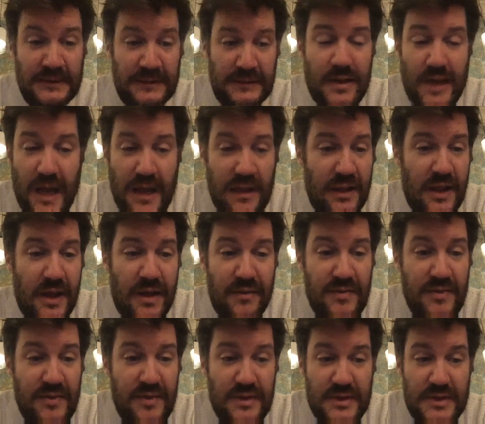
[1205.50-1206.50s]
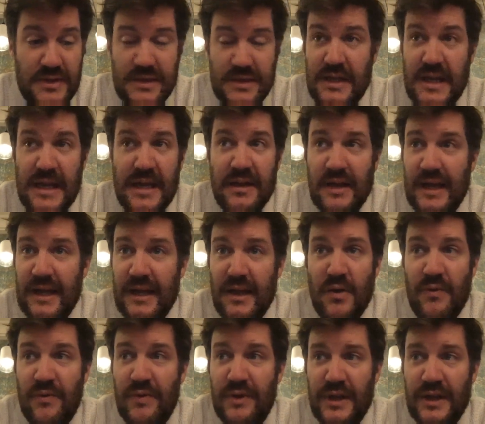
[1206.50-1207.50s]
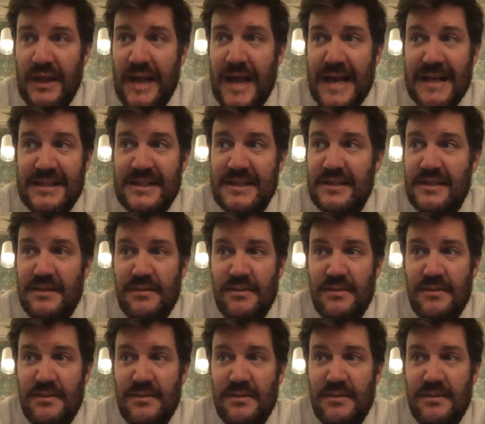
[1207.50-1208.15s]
I love seeing like over the last,